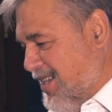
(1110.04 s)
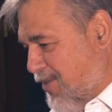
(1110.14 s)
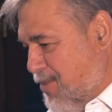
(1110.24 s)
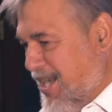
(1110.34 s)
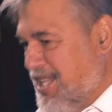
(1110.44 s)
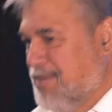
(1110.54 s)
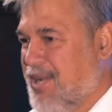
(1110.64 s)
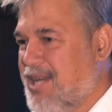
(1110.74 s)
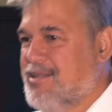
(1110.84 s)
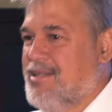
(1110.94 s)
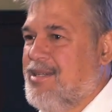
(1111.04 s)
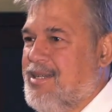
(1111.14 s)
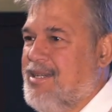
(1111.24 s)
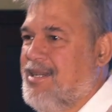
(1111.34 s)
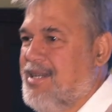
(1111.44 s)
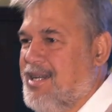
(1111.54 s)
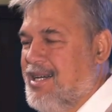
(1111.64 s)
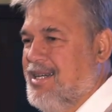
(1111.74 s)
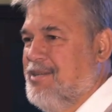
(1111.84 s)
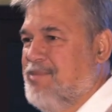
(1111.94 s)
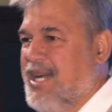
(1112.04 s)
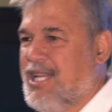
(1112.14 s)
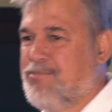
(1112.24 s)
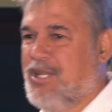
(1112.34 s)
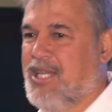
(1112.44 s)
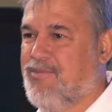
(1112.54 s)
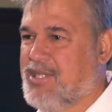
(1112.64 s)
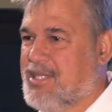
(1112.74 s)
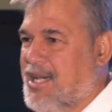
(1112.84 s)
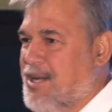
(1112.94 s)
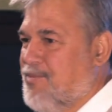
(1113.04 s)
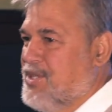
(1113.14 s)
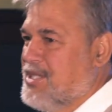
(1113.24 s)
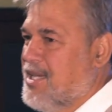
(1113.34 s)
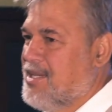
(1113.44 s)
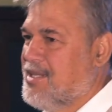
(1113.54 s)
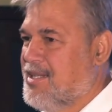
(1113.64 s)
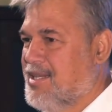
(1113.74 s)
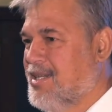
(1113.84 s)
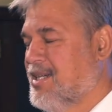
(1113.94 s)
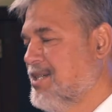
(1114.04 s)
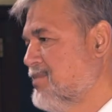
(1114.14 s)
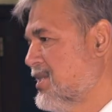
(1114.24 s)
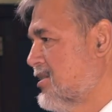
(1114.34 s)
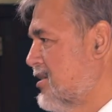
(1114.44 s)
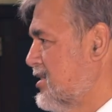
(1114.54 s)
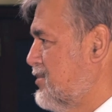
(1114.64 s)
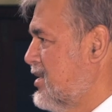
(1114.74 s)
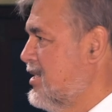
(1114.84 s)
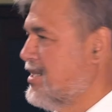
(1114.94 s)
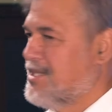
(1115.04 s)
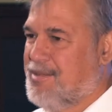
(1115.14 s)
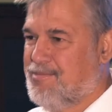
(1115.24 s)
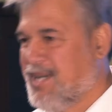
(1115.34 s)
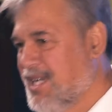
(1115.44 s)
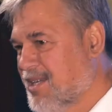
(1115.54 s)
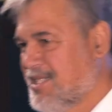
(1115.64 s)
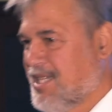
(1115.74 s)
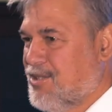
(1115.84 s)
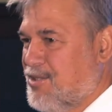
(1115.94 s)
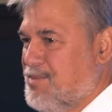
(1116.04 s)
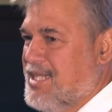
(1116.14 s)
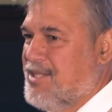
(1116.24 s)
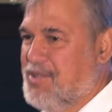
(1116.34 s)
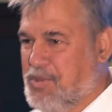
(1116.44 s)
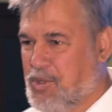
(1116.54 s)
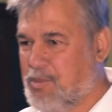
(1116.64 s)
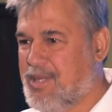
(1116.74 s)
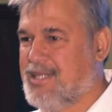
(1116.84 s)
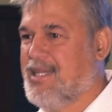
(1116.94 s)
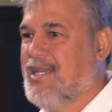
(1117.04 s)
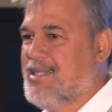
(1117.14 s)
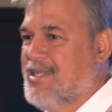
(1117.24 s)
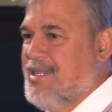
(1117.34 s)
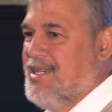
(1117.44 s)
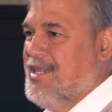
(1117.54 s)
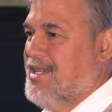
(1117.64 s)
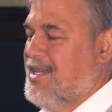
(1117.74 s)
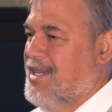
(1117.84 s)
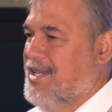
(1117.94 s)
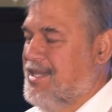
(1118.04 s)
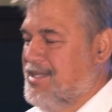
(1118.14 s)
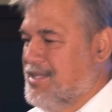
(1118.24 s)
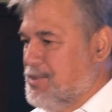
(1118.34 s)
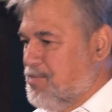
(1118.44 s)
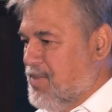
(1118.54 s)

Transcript: We made the payroll. I had a building for sale. I sold the building. I settled all my debt. And